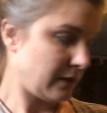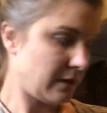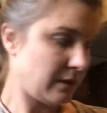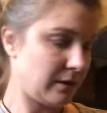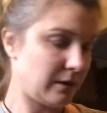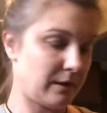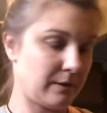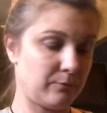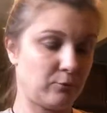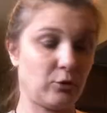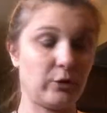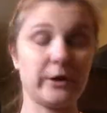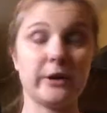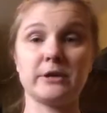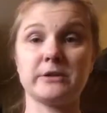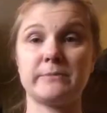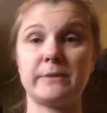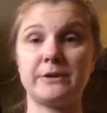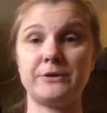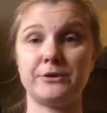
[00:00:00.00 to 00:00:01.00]
well, here's
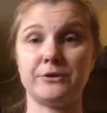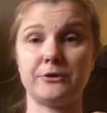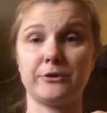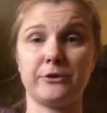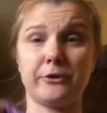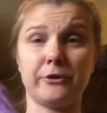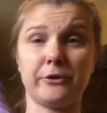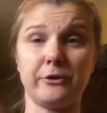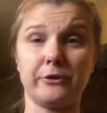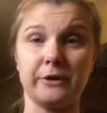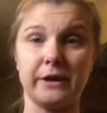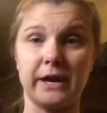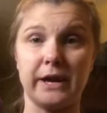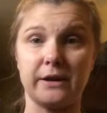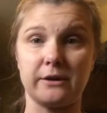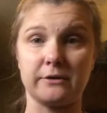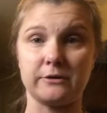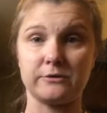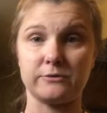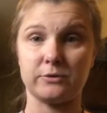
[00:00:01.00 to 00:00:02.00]
my Dirty Girl
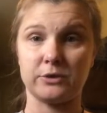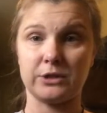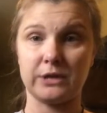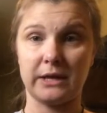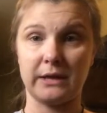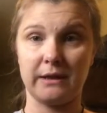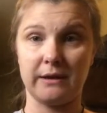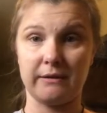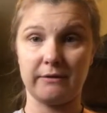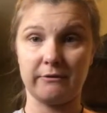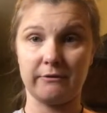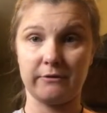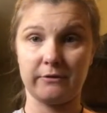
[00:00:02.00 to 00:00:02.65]
Gators, which I love.